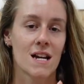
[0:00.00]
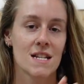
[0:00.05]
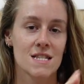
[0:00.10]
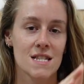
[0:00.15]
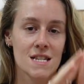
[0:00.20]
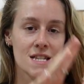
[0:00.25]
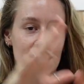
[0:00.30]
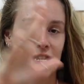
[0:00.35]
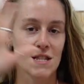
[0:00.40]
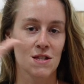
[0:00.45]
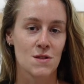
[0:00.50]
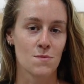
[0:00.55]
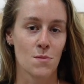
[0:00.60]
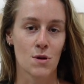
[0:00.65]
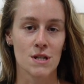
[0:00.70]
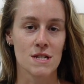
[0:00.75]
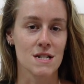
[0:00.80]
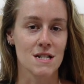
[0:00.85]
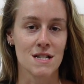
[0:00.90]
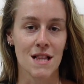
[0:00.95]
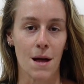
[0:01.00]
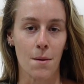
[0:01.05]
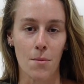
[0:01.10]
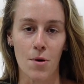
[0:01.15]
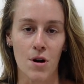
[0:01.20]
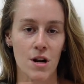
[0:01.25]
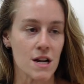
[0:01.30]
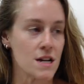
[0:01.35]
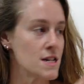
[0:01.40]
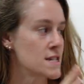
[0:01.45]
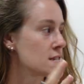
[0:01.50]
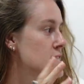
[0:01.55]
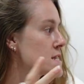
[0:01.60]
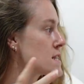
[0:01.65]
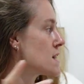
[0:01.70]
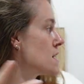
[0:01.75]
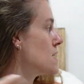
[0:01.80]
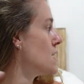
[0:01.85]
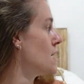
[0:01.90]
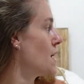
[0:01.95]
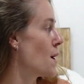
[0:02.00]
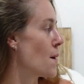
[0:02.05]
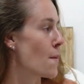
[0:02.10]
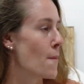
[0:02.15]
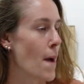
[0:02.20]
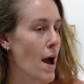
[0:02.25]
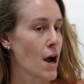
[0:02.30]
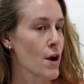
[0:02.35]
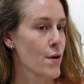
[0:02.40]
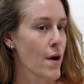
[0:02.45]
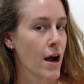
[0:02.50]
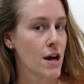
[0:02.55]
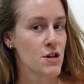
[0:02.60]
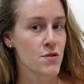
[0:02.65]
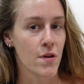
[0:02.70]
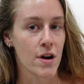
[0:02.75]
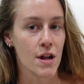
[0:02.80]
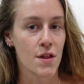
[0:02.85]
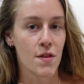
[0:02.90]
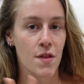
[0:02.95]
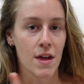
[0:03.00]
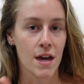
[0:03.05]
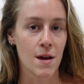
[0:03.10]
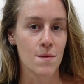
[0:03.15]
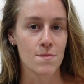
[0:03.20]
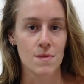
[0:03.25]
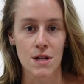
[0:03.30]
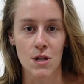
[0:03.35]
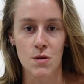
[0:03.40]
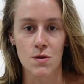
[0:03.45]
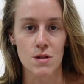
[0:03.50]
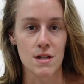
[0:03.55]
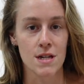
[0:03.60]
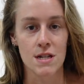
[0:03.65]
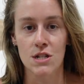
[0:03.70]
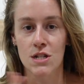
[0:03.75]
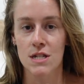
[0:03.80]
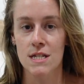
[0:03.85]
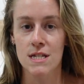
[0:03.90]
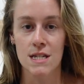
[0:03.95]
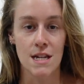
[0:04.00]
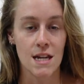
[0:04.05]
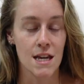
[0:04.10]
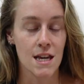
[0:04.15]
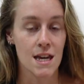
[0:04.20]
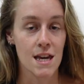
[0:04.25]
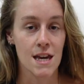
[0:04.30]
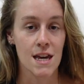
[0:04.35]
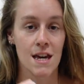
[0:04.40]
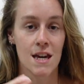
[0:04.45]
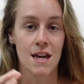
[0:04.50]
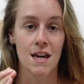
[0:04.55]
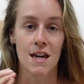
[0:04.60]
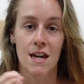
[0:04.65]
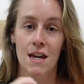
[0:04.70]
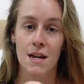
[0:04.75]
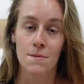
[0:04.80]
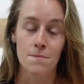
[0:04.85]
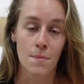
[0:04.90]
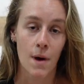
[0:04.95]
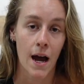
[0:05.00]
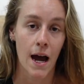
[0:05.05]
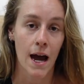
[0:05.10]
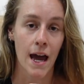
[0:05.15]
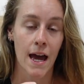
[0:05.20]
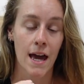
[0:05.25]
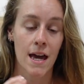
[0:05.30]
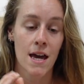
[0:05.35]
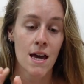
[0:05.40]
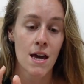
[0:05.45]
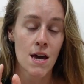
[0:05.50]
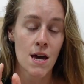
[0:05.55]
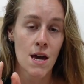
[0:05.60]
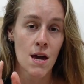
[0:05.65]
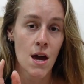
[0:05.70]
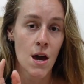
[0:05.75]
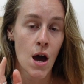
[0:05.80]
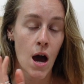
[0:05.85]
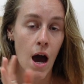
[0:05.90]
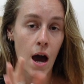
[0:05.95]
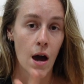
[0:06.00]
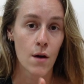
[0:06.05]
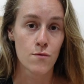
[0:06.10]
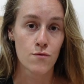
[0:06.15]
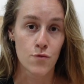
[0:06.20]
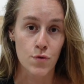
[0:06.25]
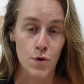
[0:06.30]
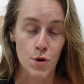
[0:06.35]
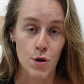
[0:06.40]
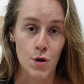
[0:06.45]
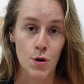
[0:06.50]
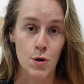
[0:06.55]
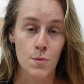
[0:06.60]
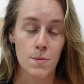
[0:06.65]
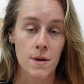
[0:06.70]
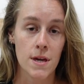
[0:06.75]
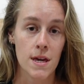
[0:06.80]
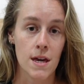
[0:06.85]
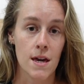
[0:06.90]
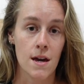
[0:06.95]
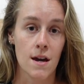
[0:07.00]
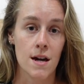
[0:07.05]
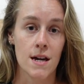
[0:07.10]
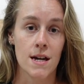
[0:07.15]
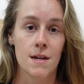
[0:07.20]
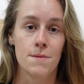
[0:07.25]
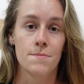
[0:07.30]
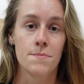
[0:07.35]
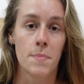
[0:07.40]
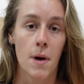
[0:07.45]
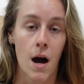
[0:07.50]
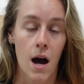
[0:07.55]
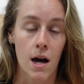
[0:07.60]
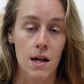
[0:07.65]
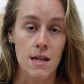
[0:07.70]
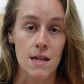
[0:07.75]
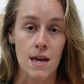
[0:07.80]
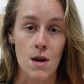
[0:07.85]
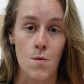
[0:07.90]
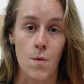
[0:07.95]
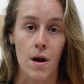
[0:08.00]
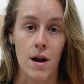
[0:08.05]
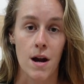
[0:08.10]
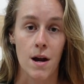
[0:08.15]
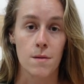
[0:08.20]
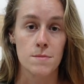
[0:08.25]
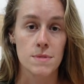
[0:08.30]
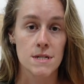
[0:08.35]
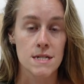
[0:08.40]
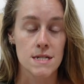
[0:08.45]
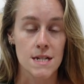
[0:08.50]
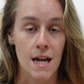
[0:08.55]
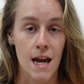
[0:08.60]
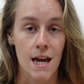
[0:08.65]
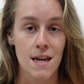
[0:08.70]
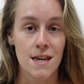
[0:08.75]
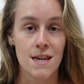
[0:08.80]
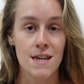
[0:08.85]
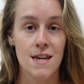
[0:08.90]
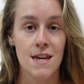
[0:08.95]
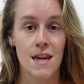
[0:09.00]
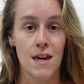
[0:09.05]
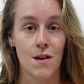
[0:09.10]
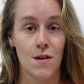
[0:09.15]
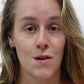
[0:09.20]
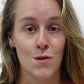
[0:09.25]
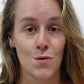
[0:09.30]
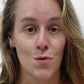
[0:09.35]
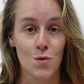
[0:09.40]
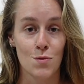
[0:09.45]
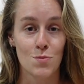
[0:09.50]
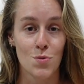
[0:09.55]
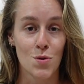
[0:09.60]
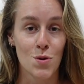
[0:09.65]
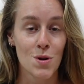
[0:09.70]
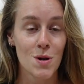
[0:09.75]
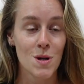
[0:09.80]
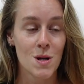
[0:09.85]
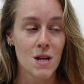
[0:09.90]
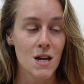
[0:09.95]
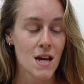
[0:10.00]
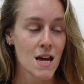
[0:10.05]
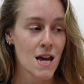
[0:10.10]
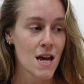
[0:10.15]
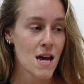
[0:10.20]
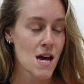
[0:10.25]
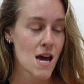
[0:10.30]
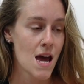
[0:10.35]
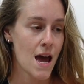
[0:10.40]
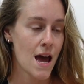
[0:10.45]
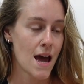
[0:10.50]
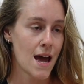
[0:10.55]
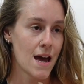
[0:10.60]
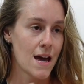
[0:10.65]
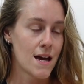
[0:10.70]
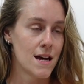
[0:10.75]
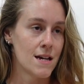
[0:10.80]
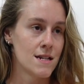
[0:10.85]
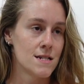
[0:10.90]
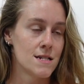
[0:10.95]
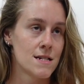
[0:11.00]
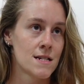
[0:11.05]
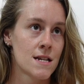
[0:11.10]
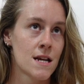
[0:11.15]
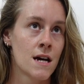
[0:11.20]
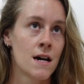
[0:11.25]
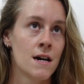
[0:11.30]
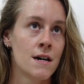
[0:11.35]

this isn't the most glamorous background or anything. I'm literally just sitting here in my room here in Bali where I'm staying here in Ubud and